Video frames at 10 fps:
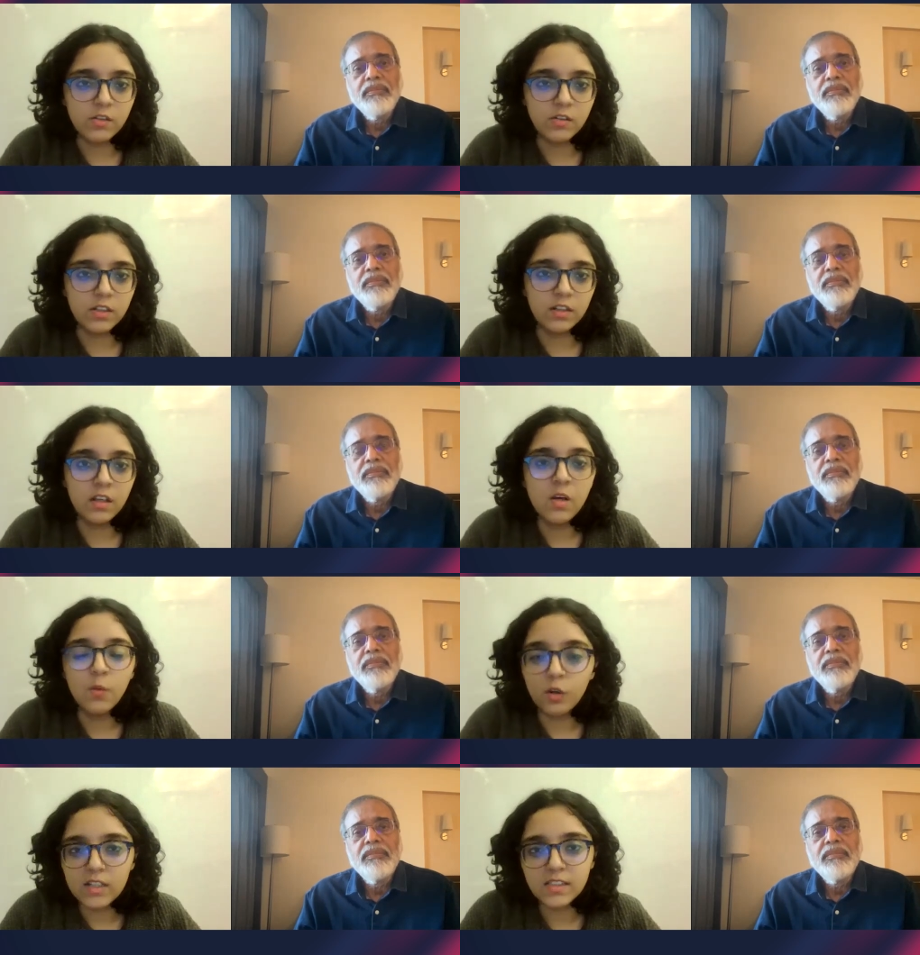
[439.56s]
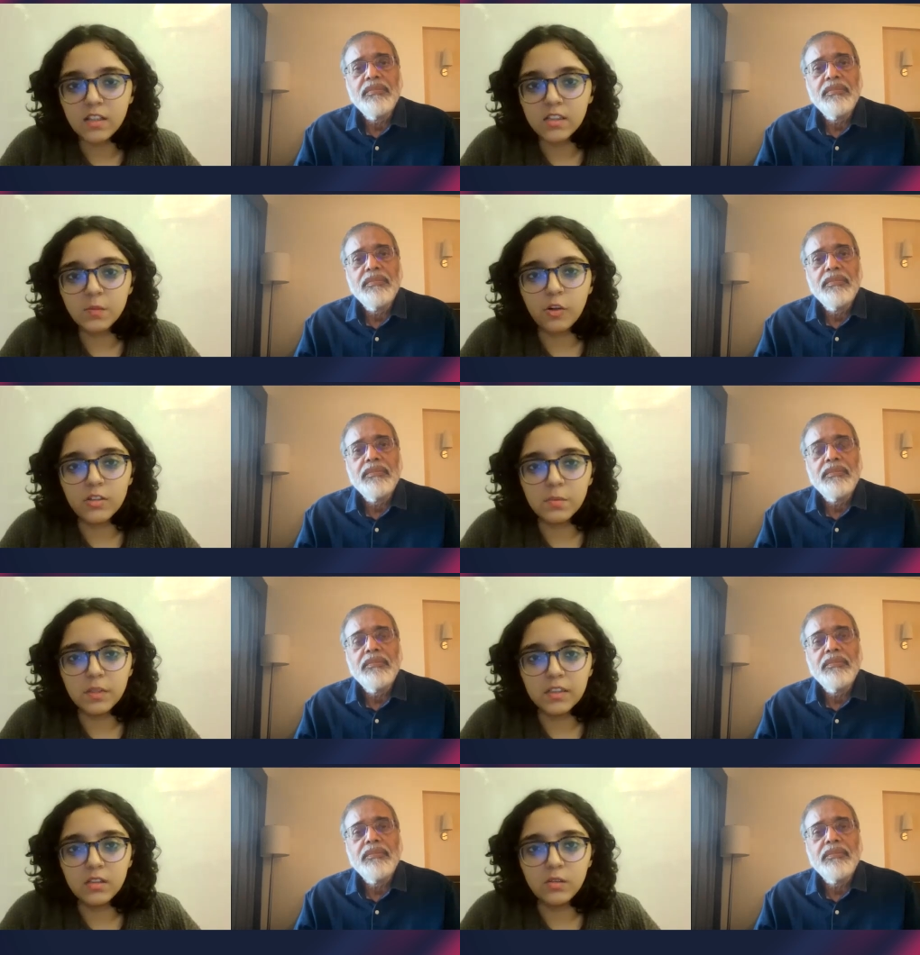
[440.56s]
Speaker 1: Union? What has their response
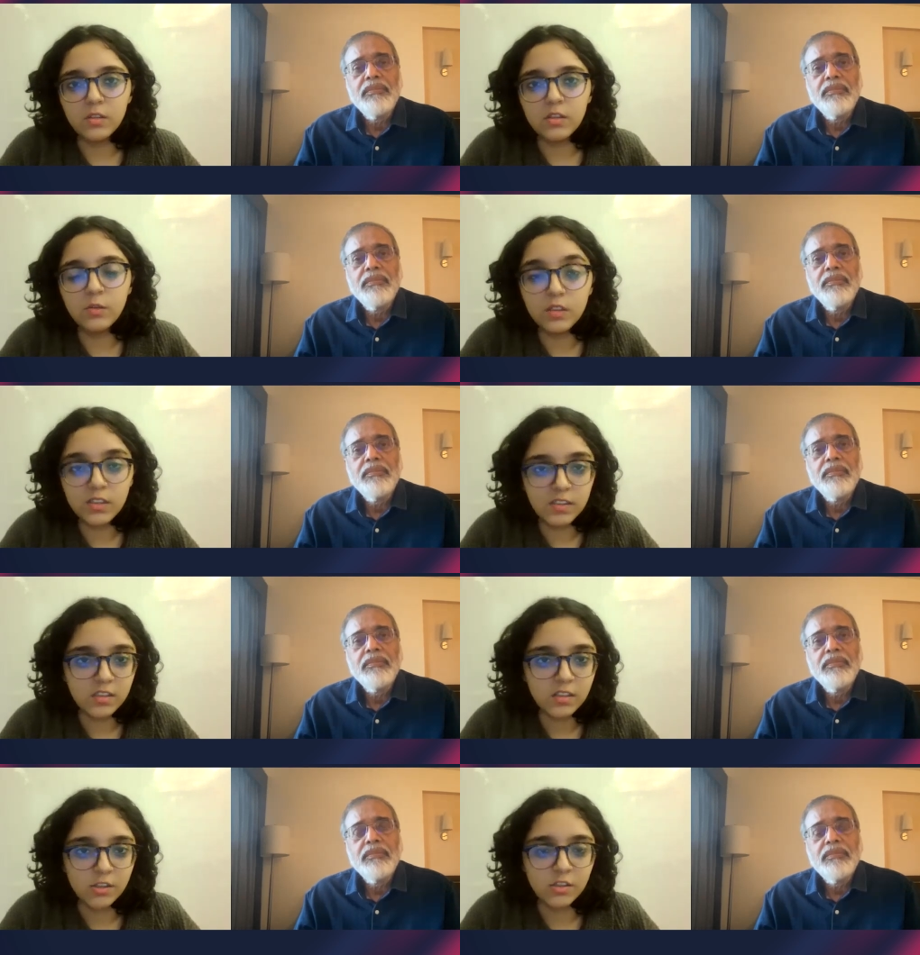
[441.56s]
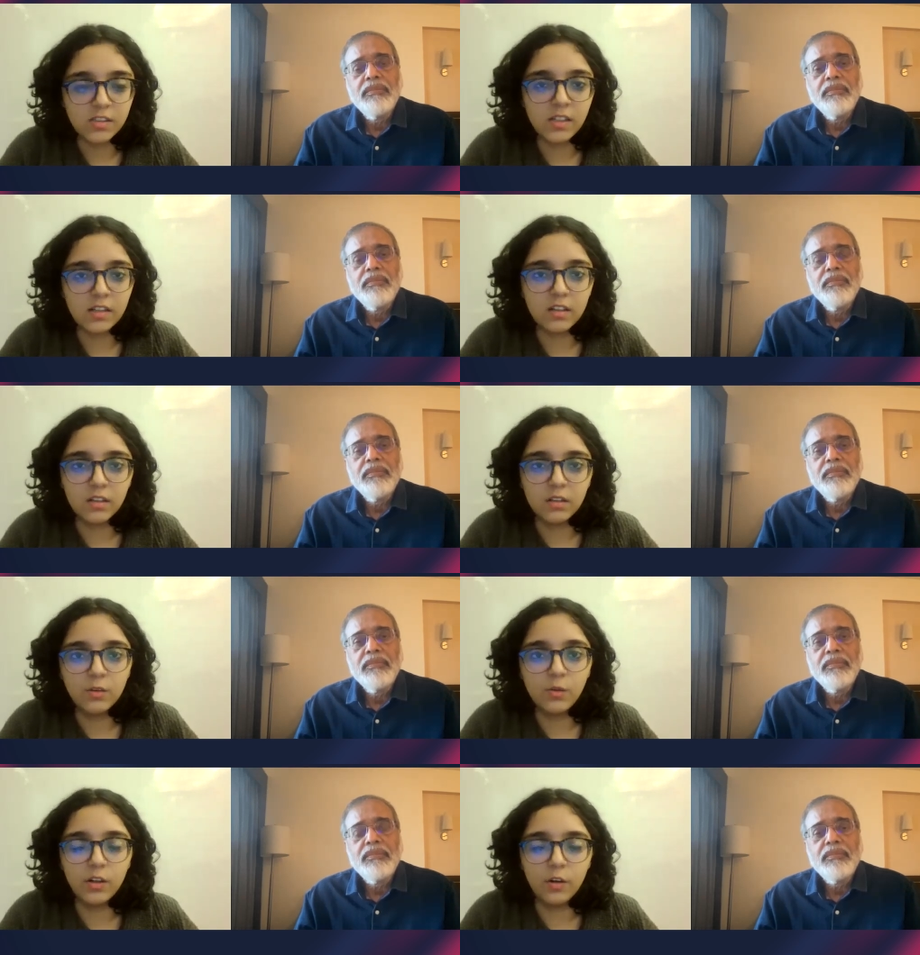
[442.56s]
been to to these discussions that are
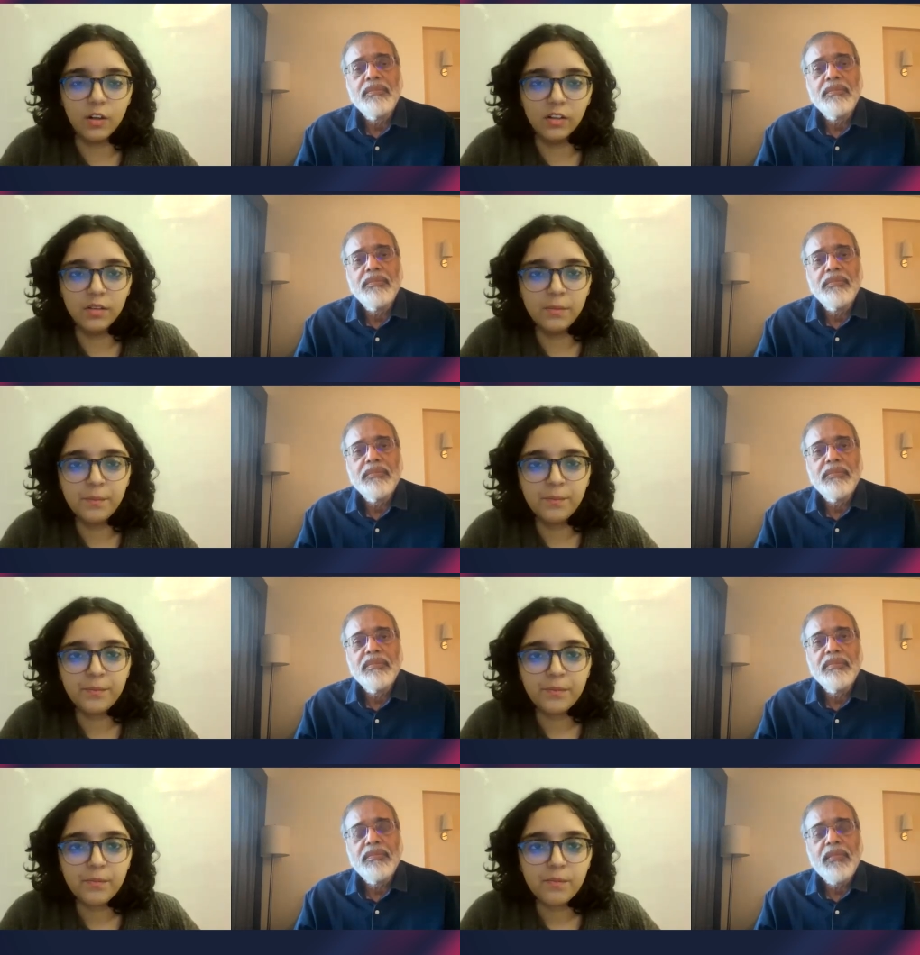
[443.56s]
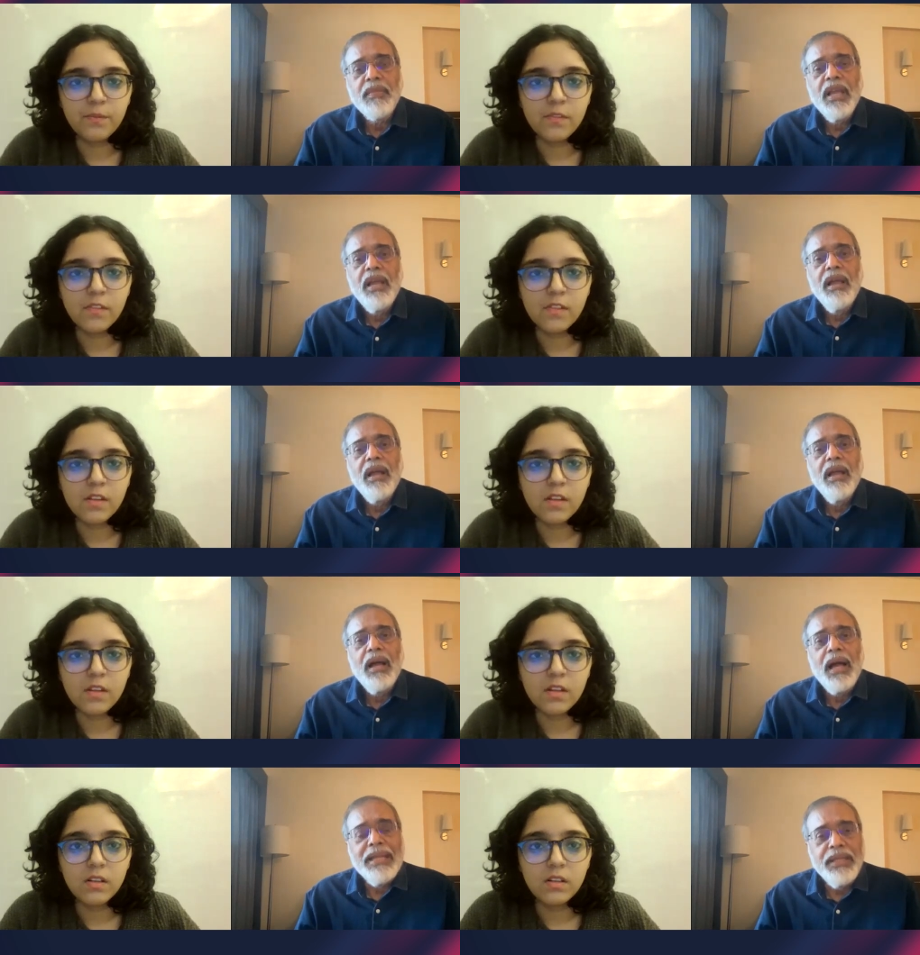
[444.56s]
going on?
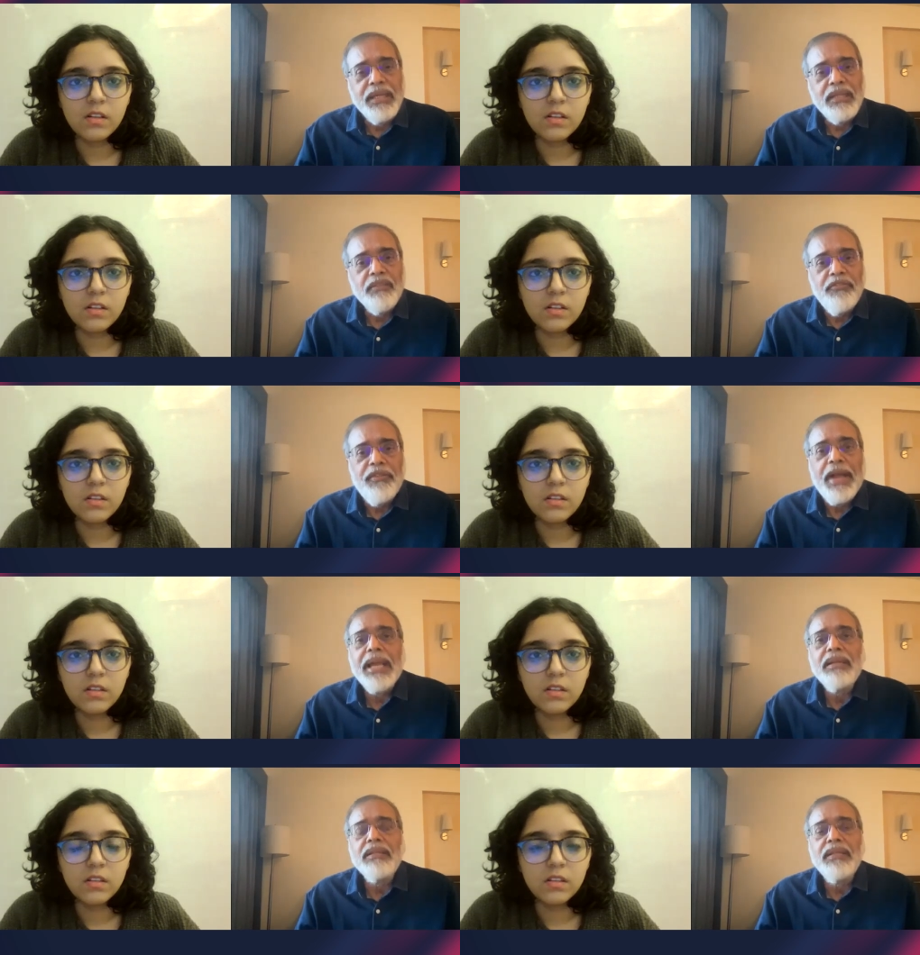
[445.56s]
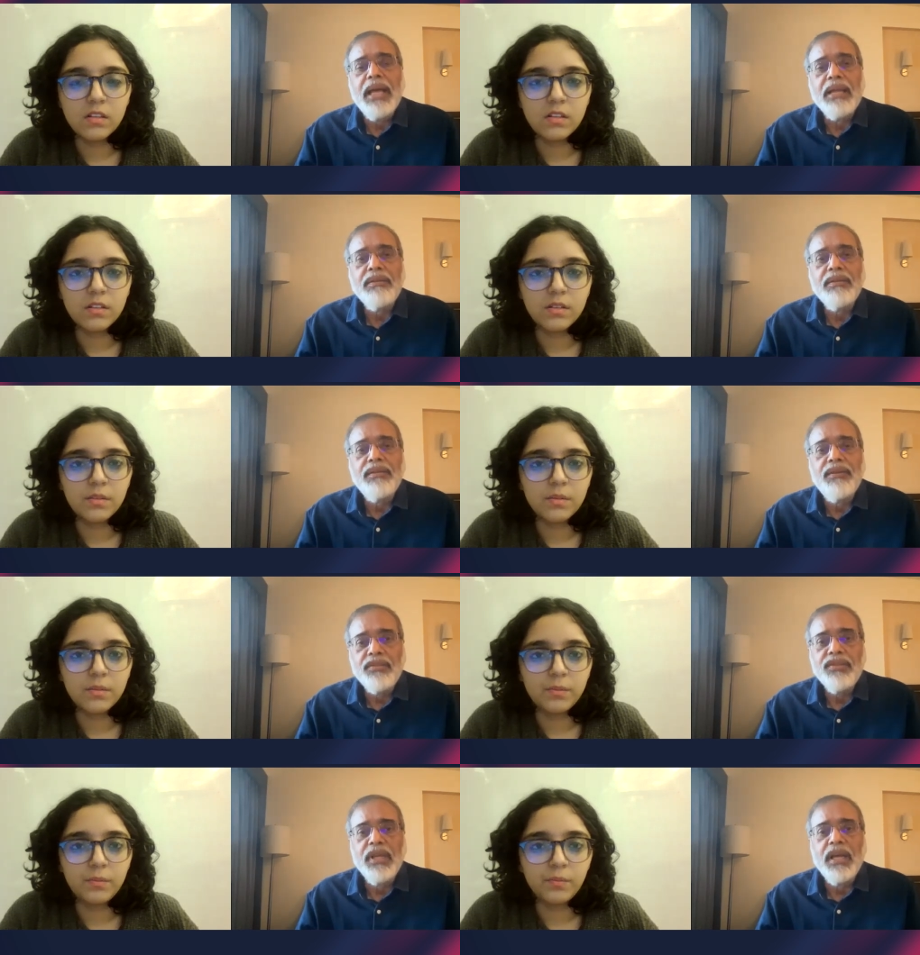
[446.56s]
Speaker 2: I think the fact that
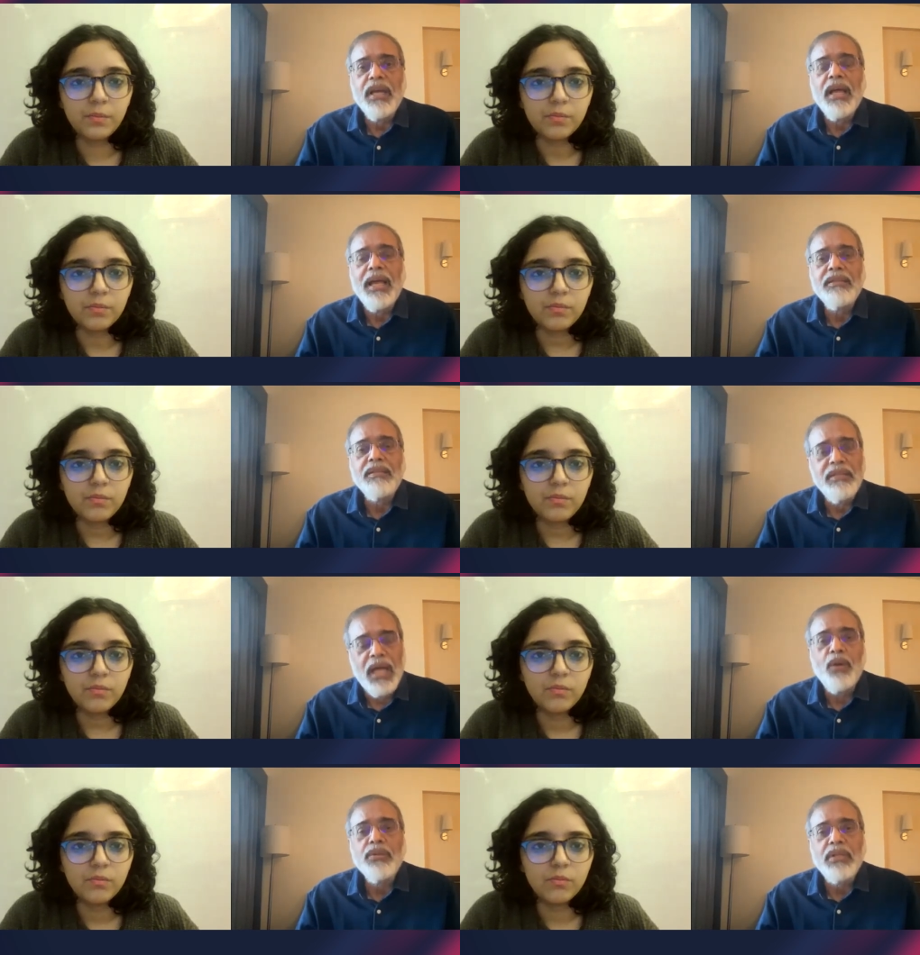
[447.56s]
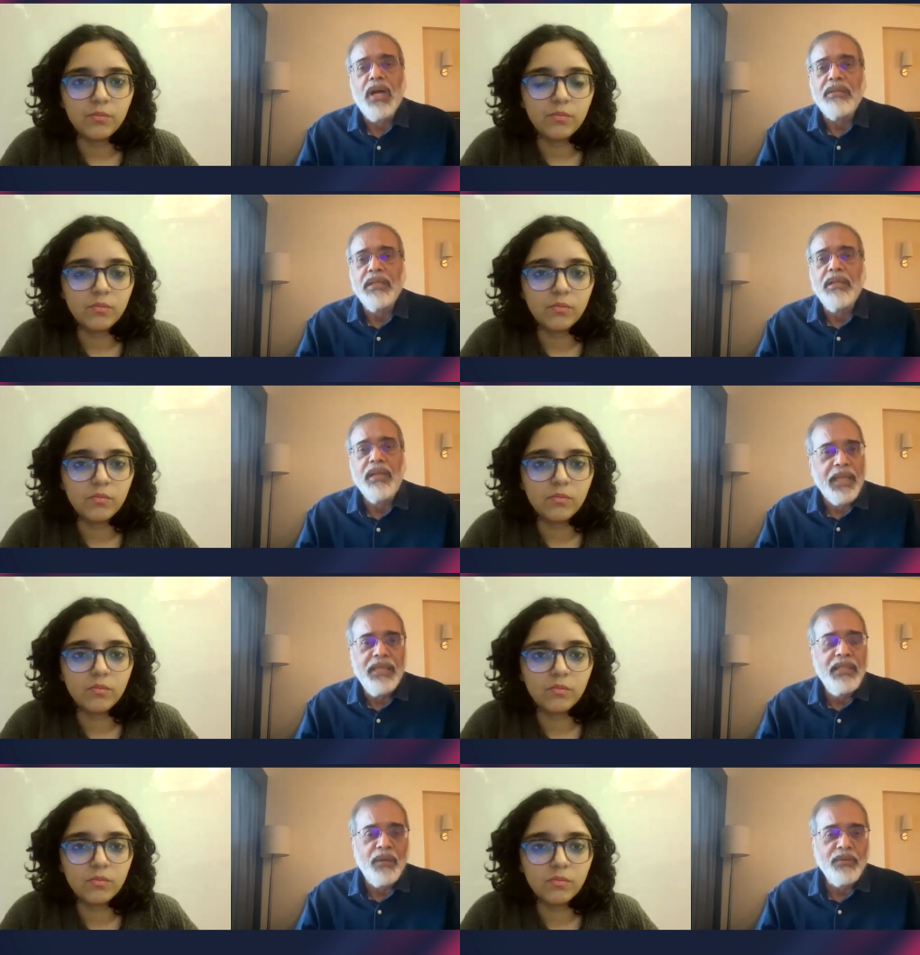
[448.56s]
Russia has now started
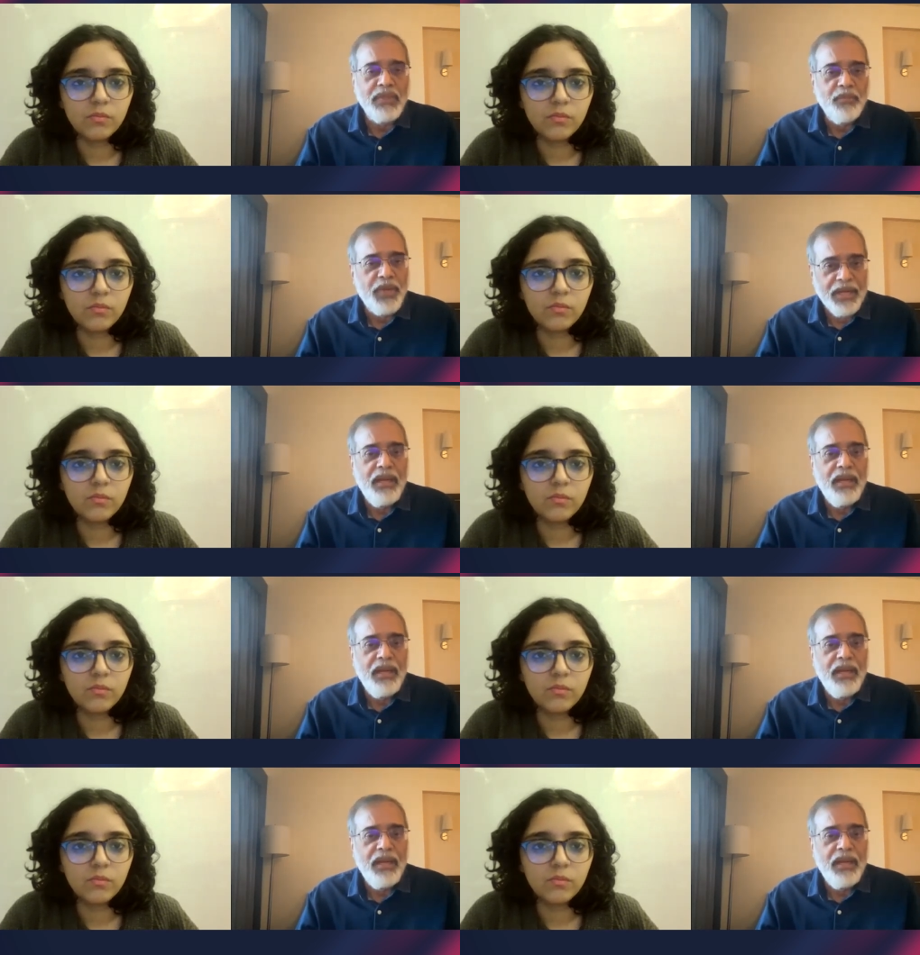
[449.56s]
laying down some red